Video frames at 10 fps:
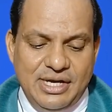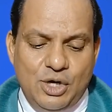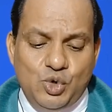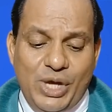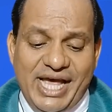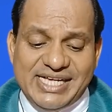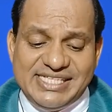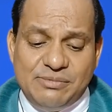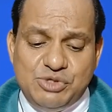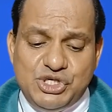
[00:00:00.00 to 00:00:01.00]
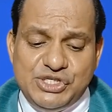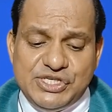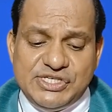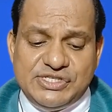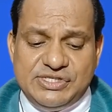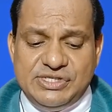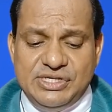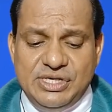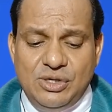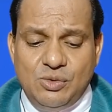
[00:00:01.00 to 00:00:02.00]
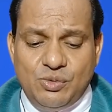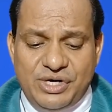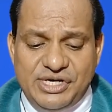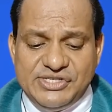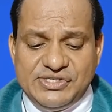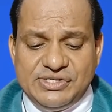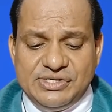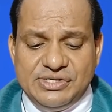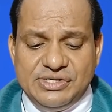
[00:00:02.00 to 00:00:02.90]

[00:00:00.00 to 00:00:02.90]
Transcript: To accept Jesus' words,